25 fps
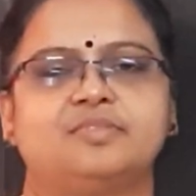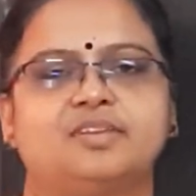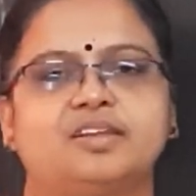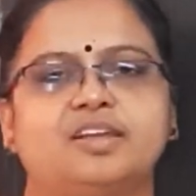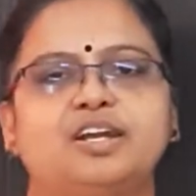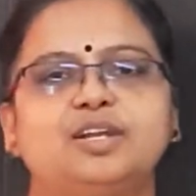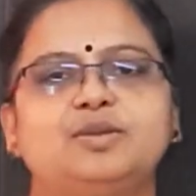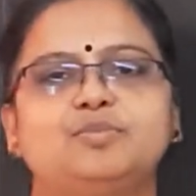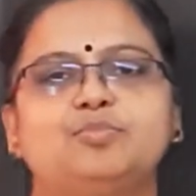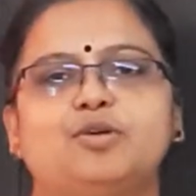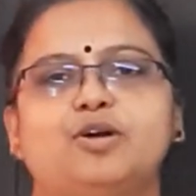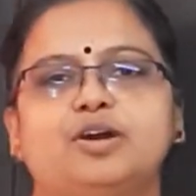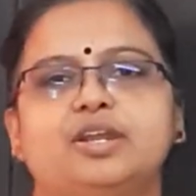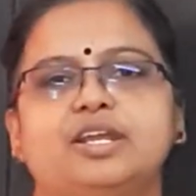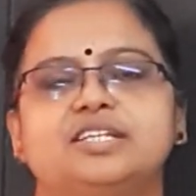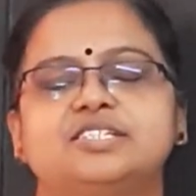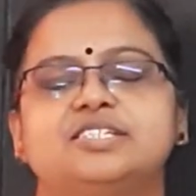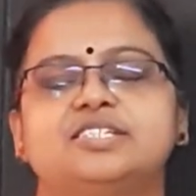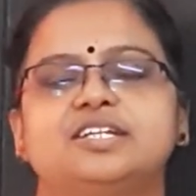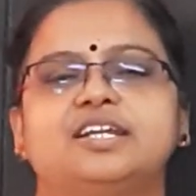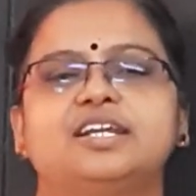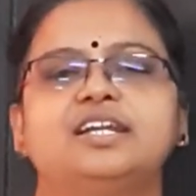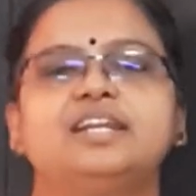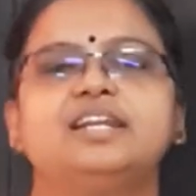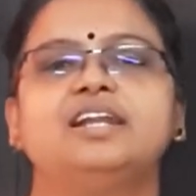Good morning,
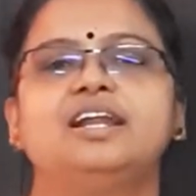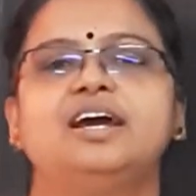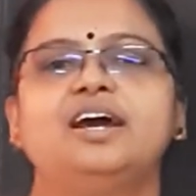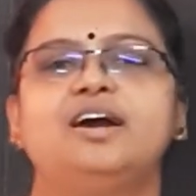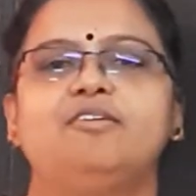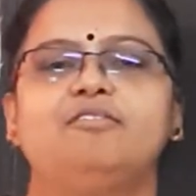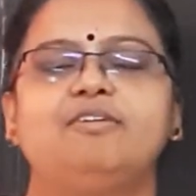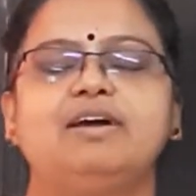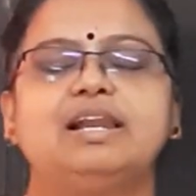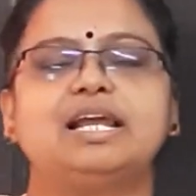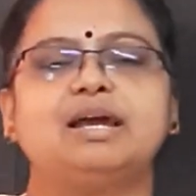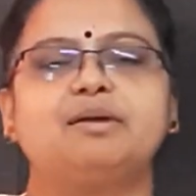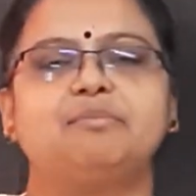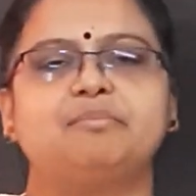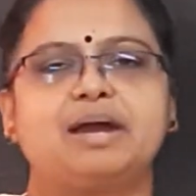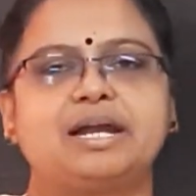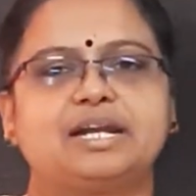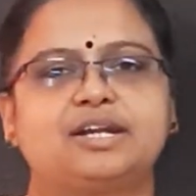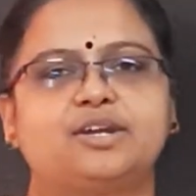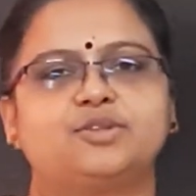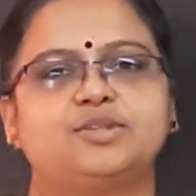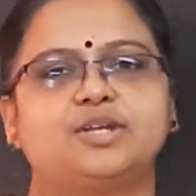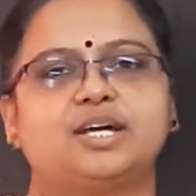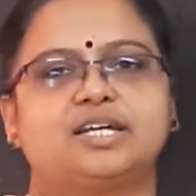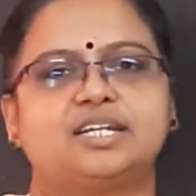children. Welcome
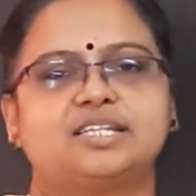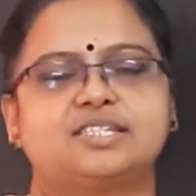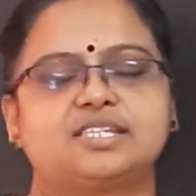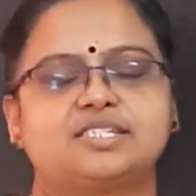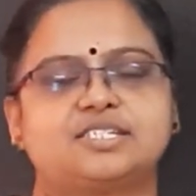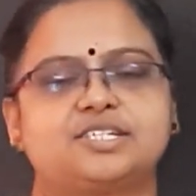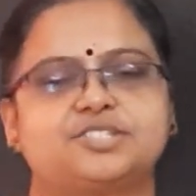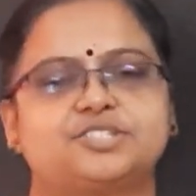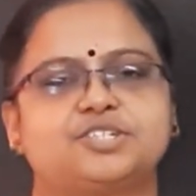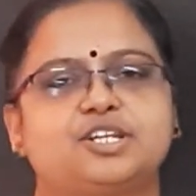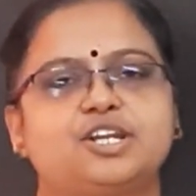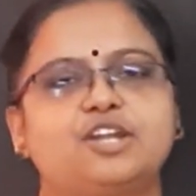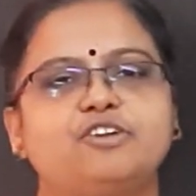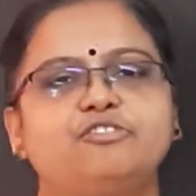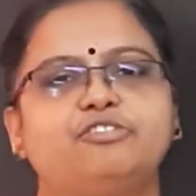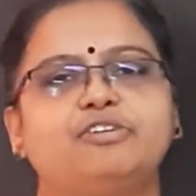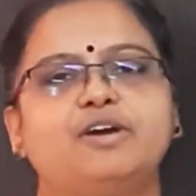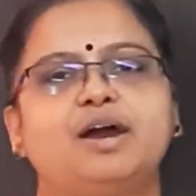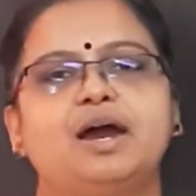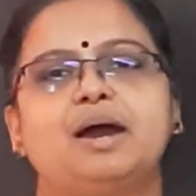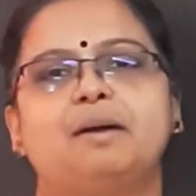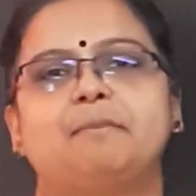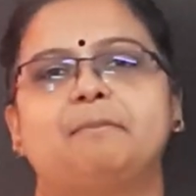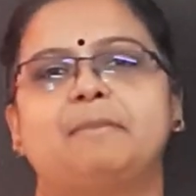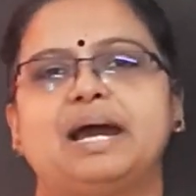back to the another session of
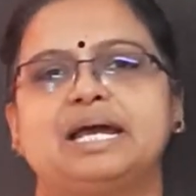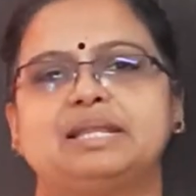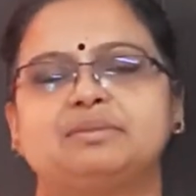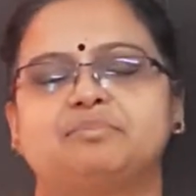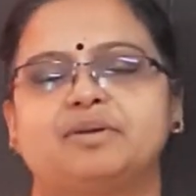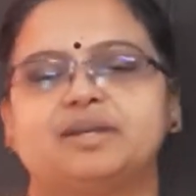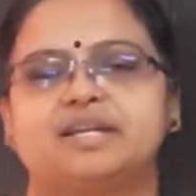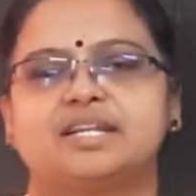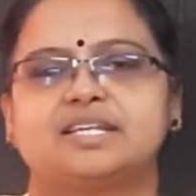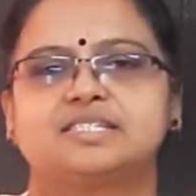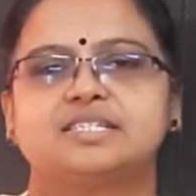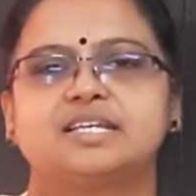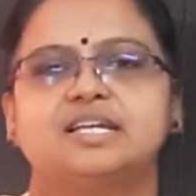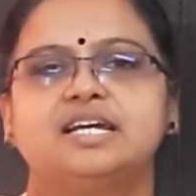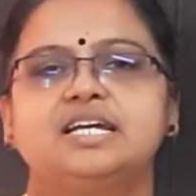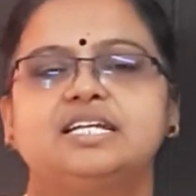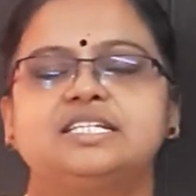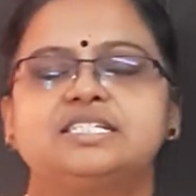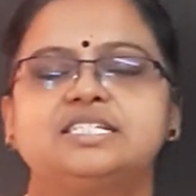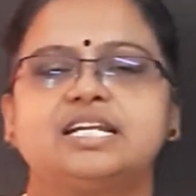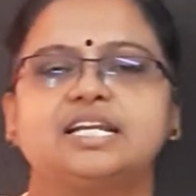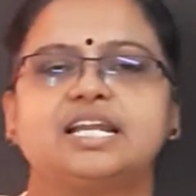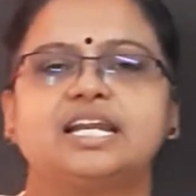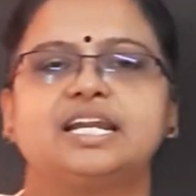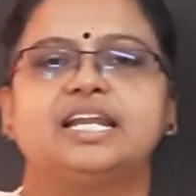mathematics.
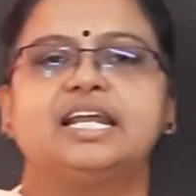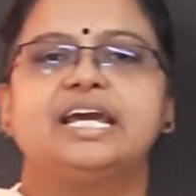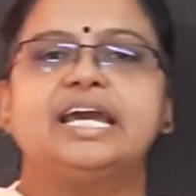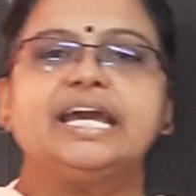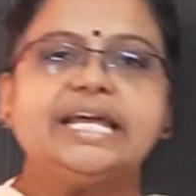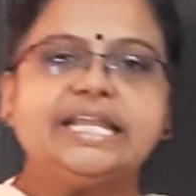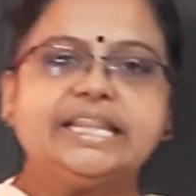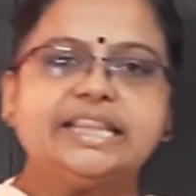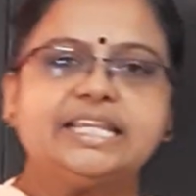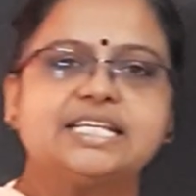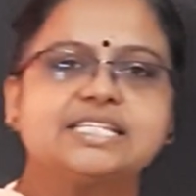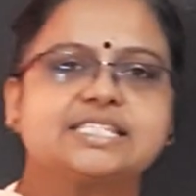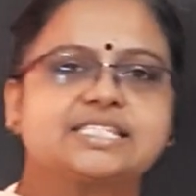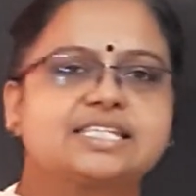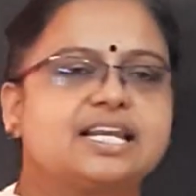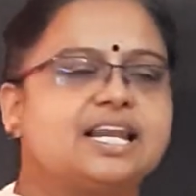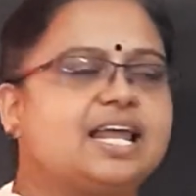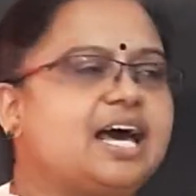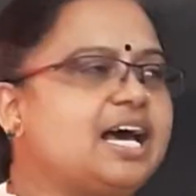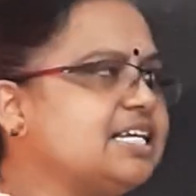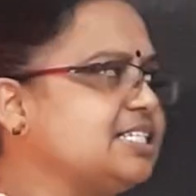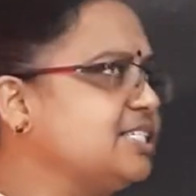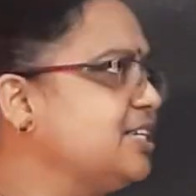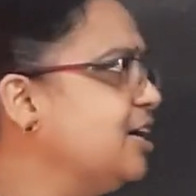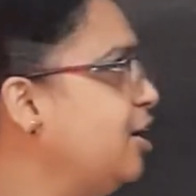Children, in this
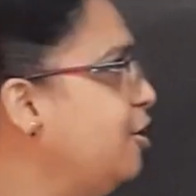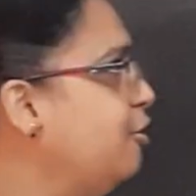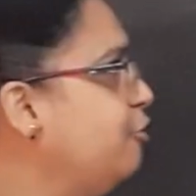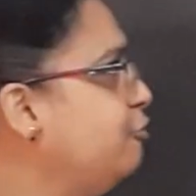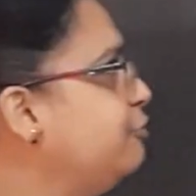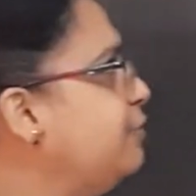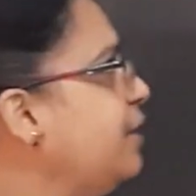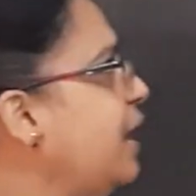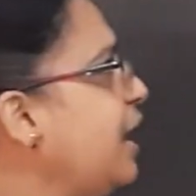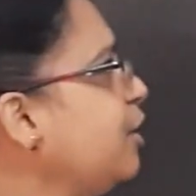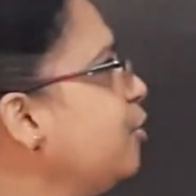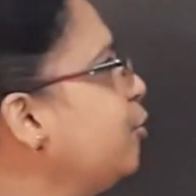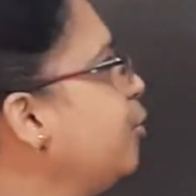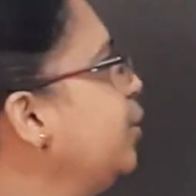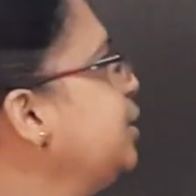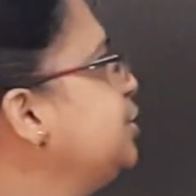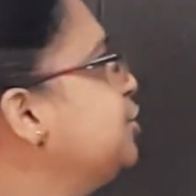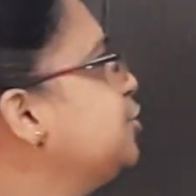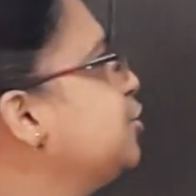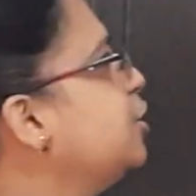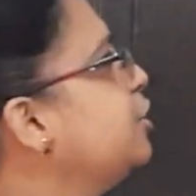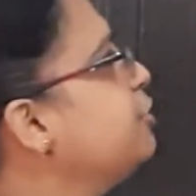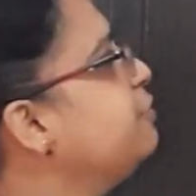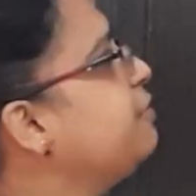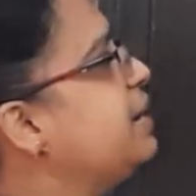class, we are going
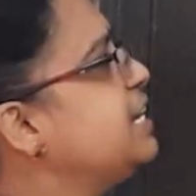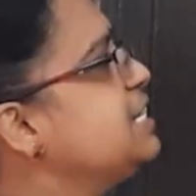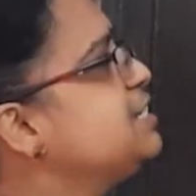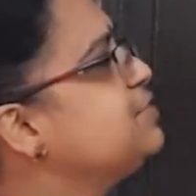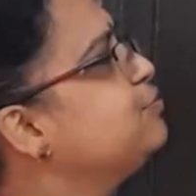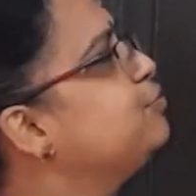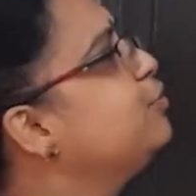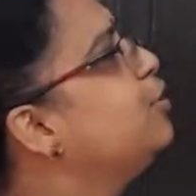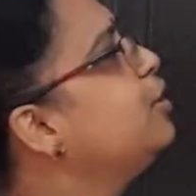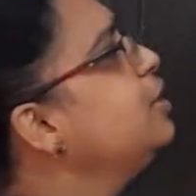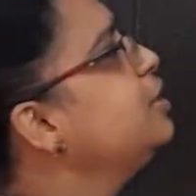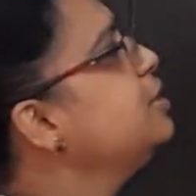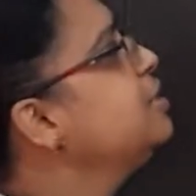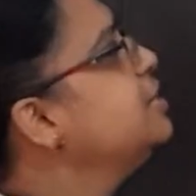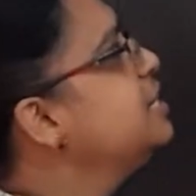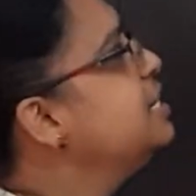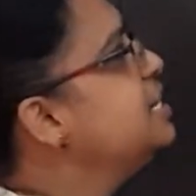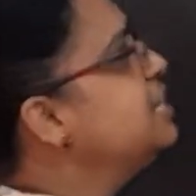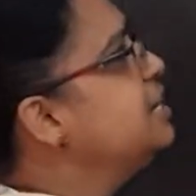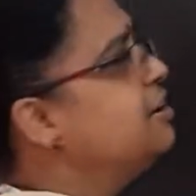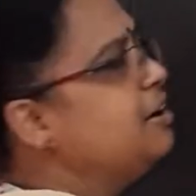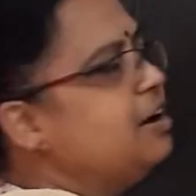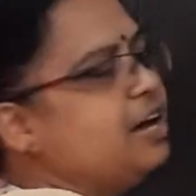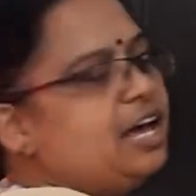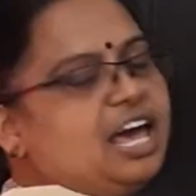to revise for
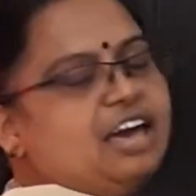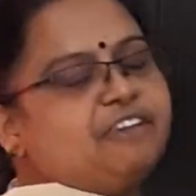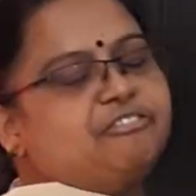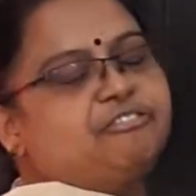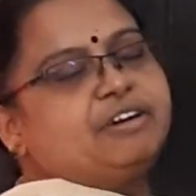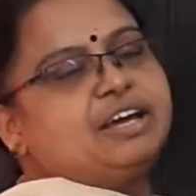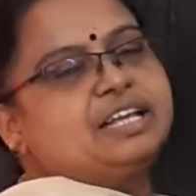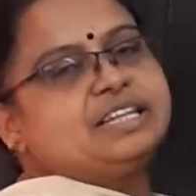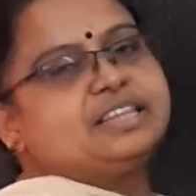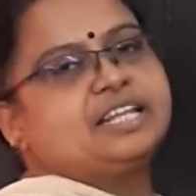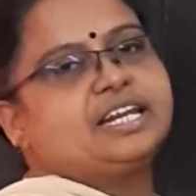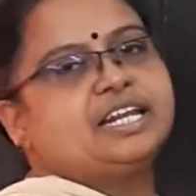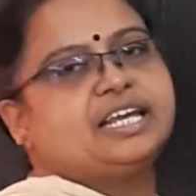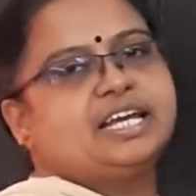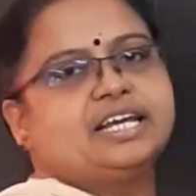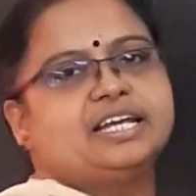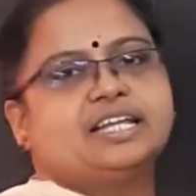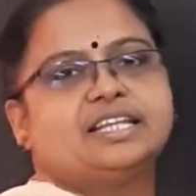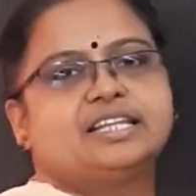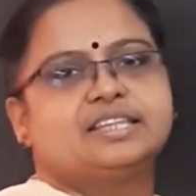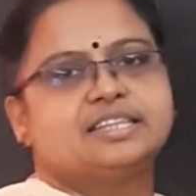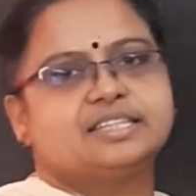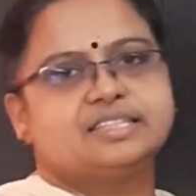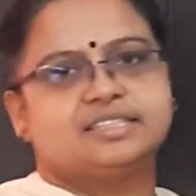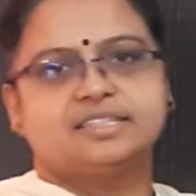FA3.
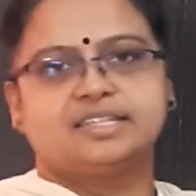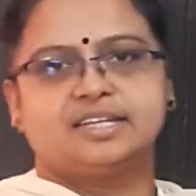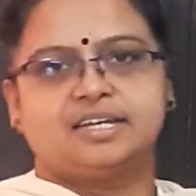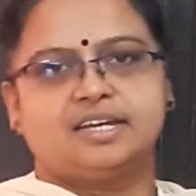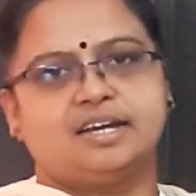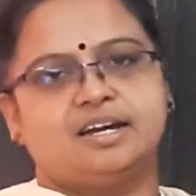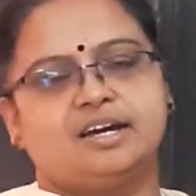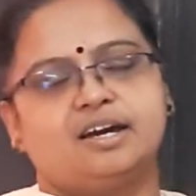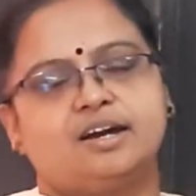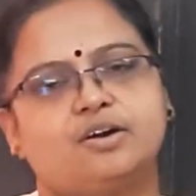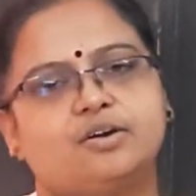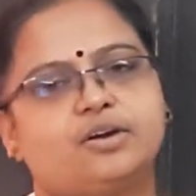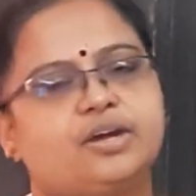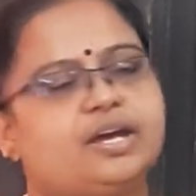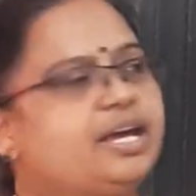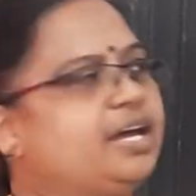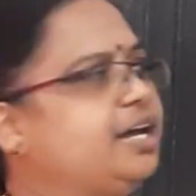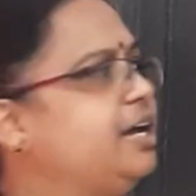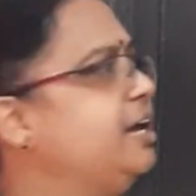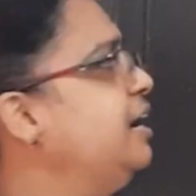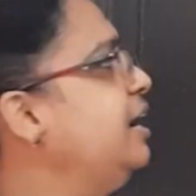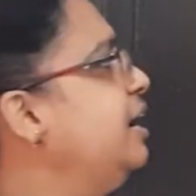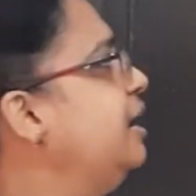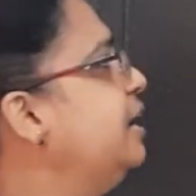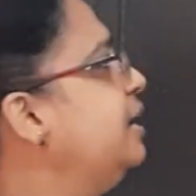Okay,